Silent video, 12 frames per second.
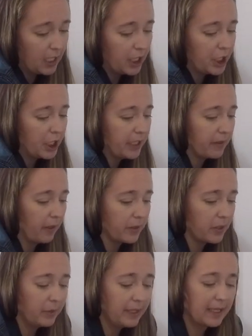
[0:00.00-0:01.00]
She's
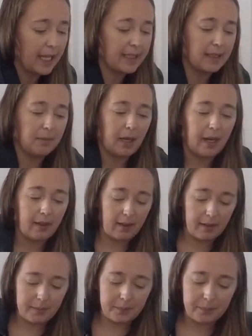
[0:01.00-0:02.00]
also in Saxon
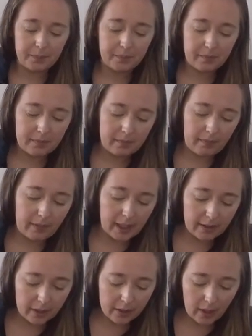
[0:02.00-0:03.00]
Math.
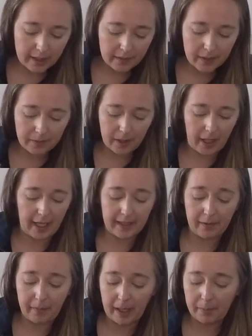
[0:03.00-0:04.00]
And there's lots of different
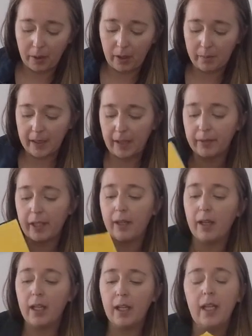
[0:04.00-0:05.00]
kinds of math programs out there,
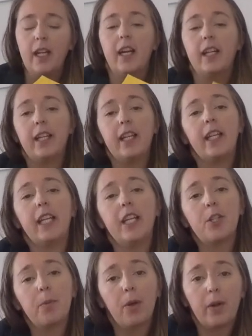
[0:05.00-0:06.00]
and I think
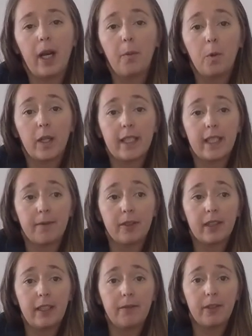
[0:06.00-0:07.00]
each program works
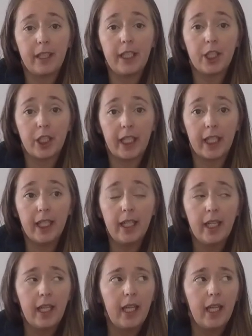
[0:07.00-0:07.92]
differently for each kid.